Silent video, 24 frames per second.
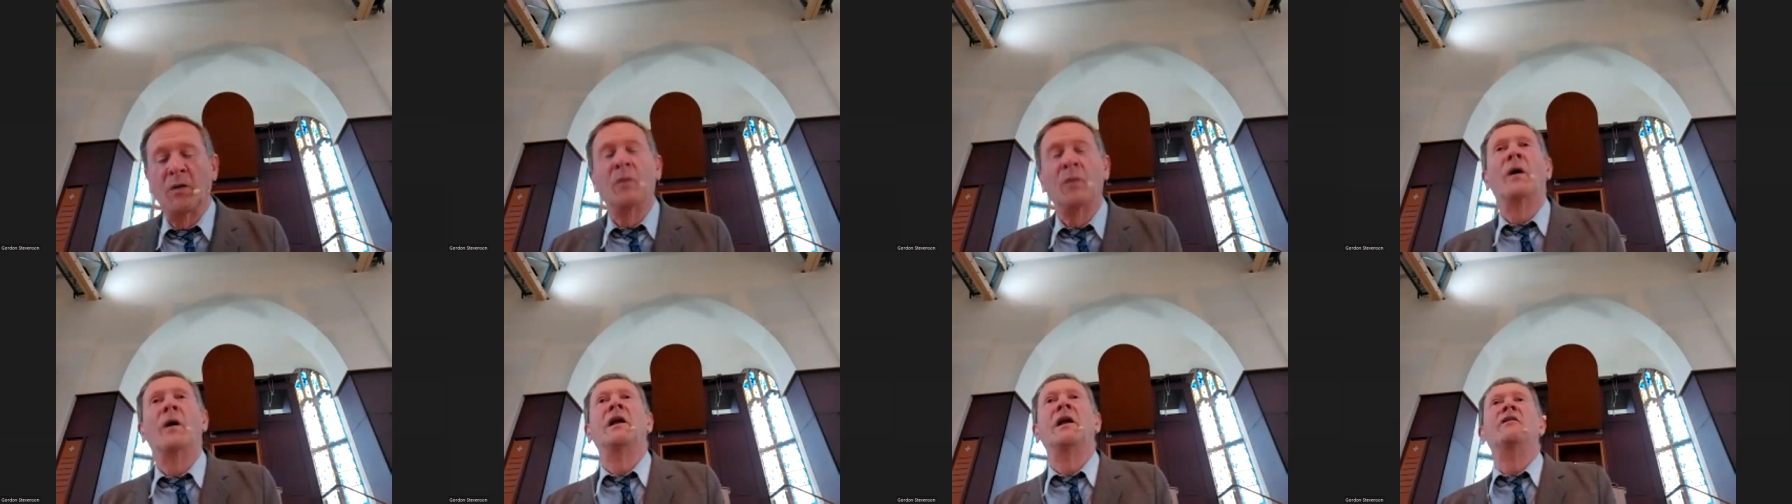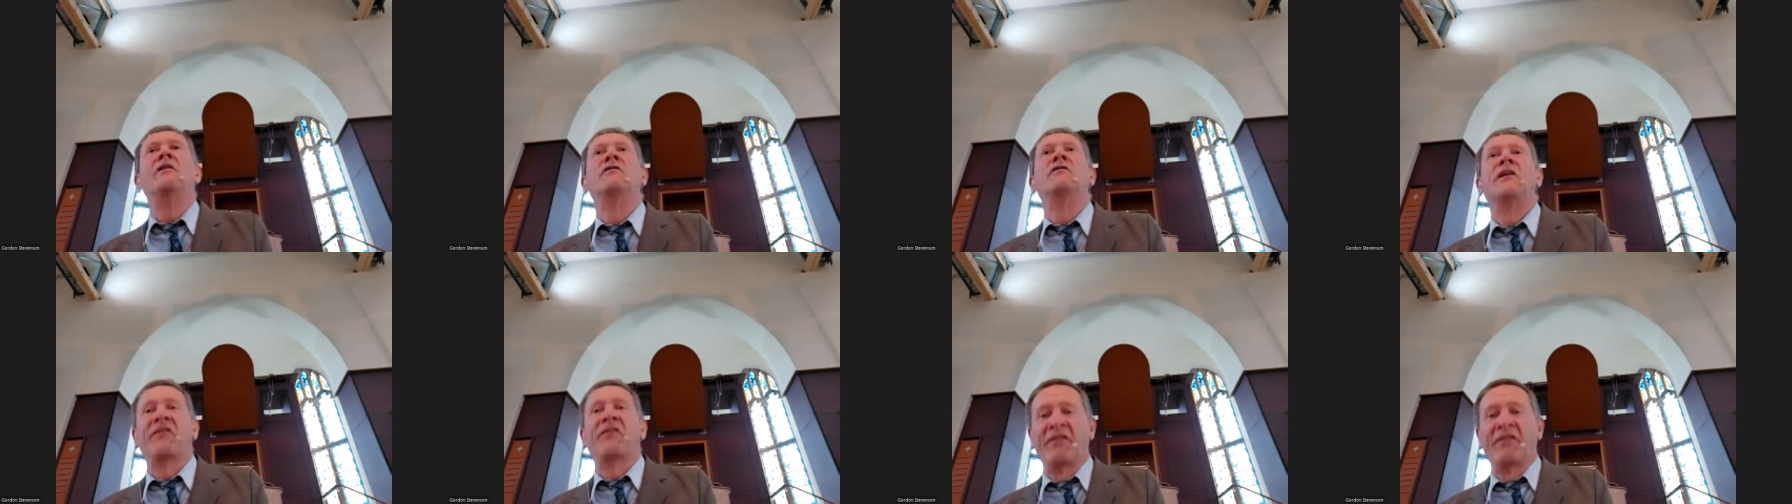Well,
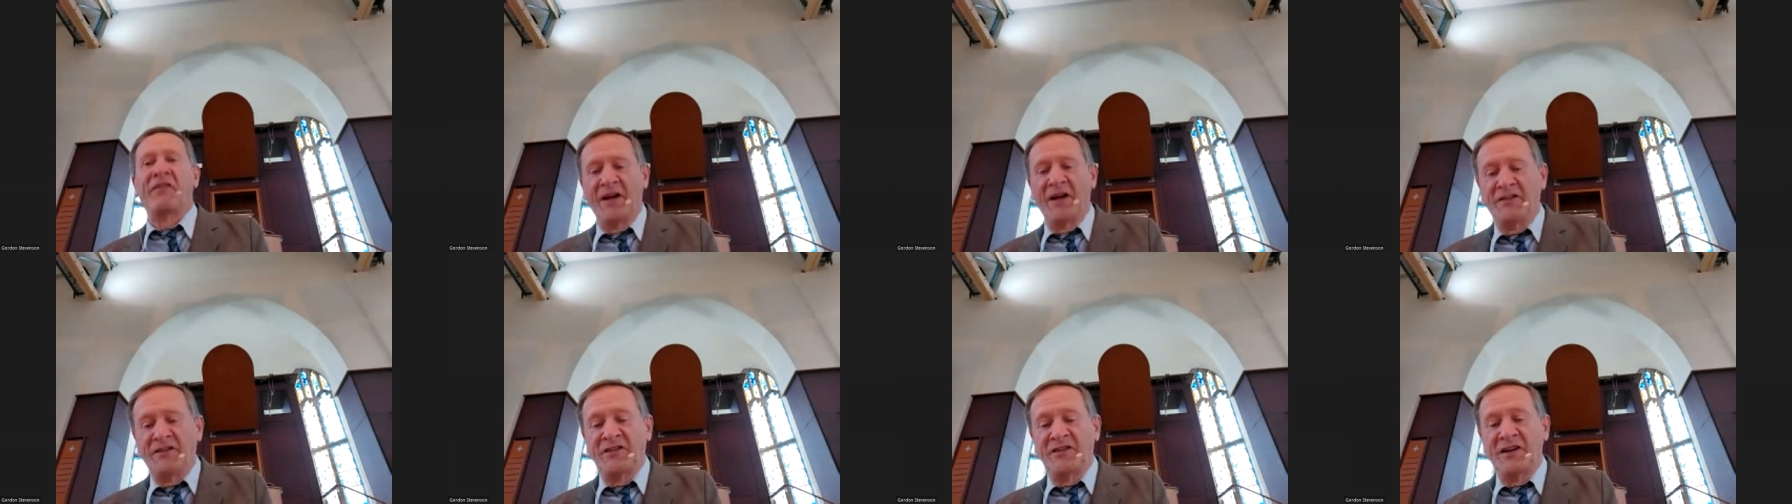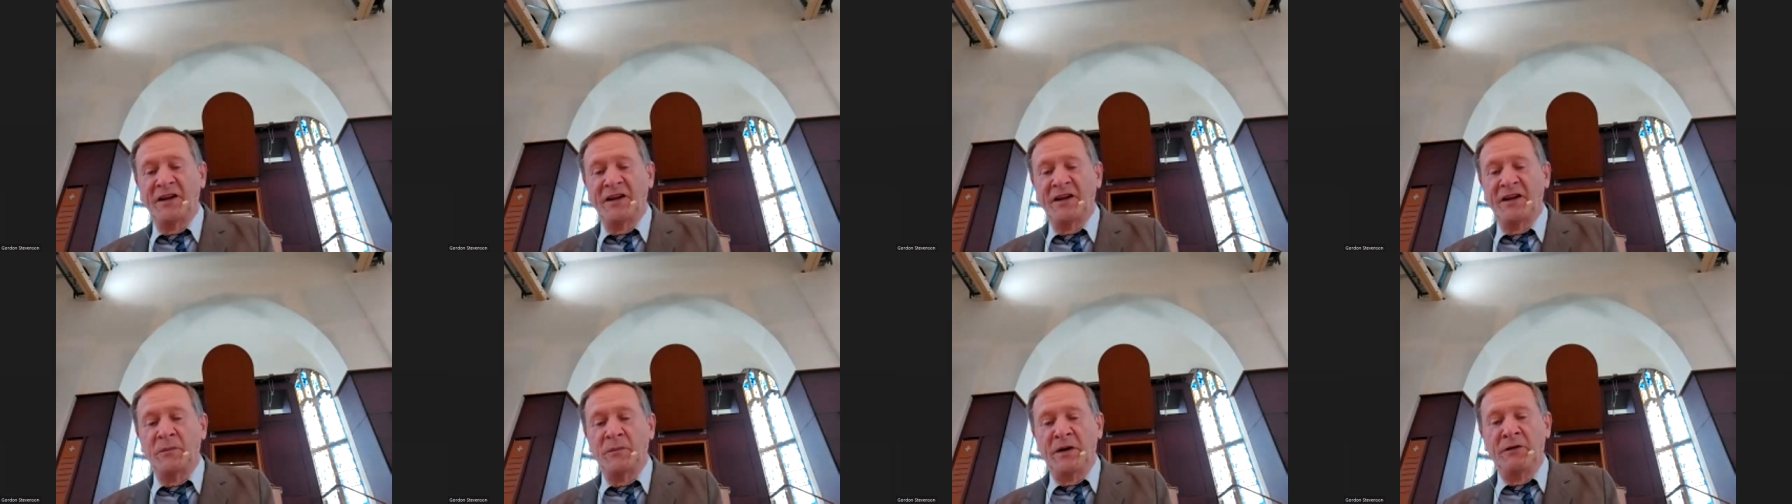in verse
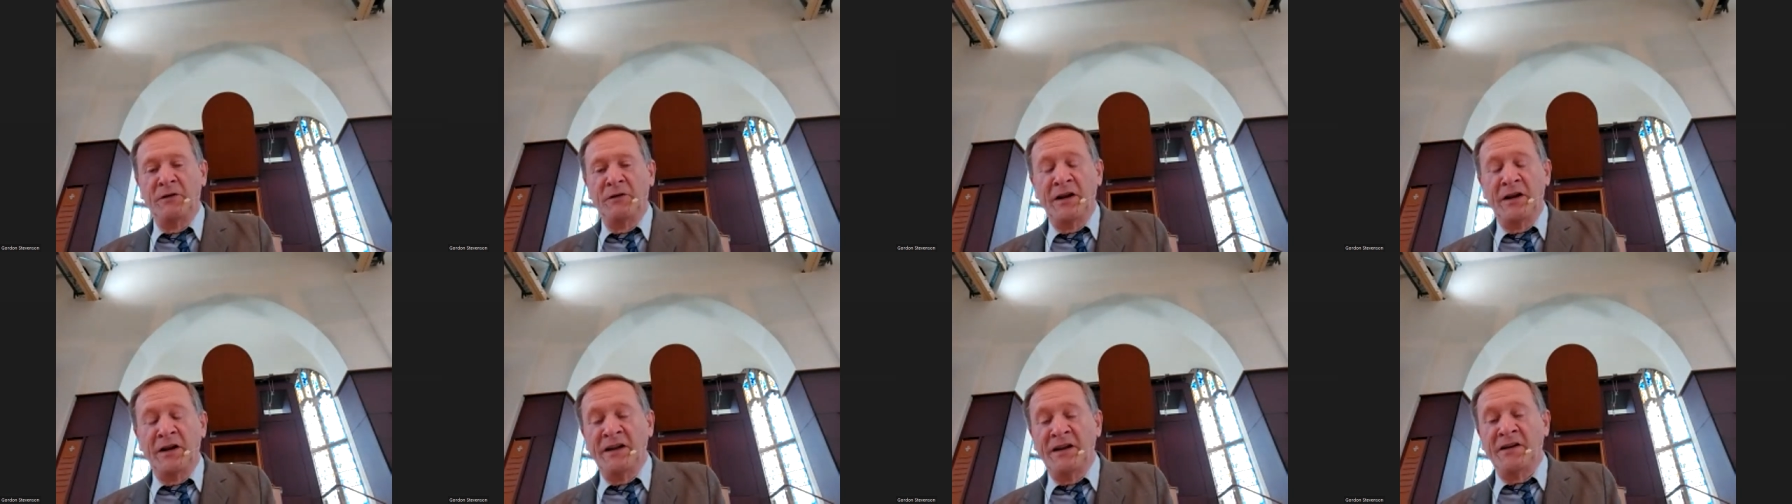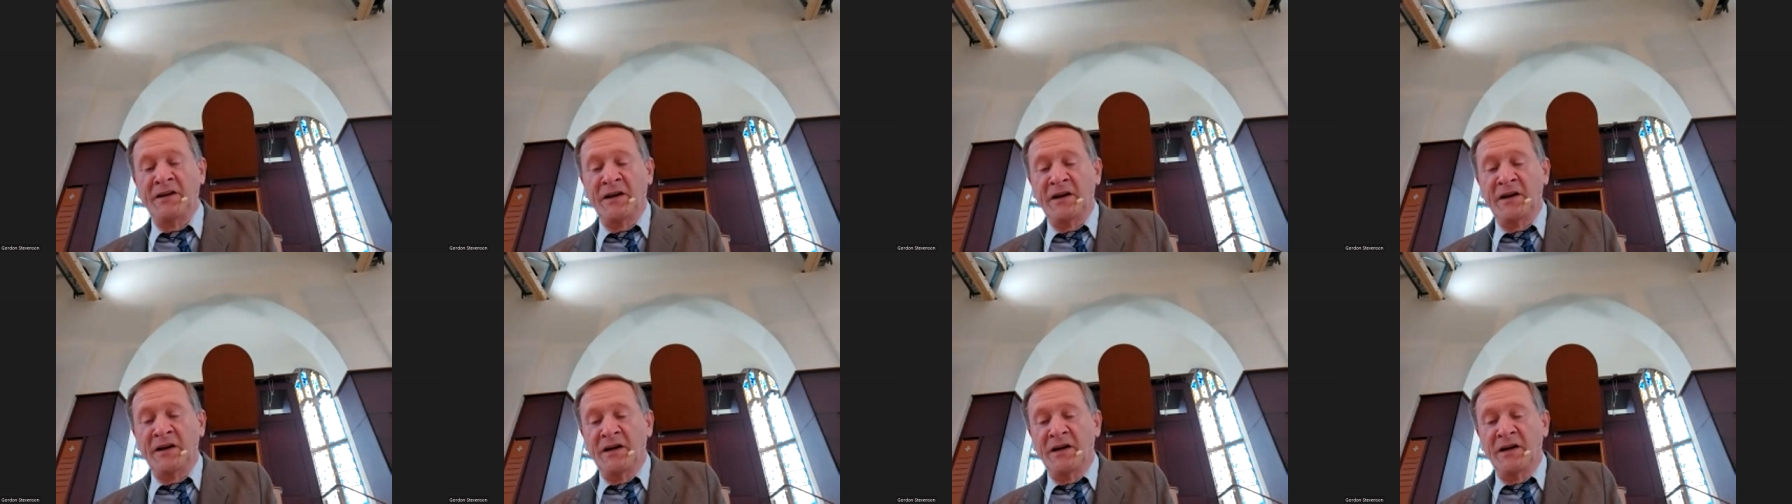19, we read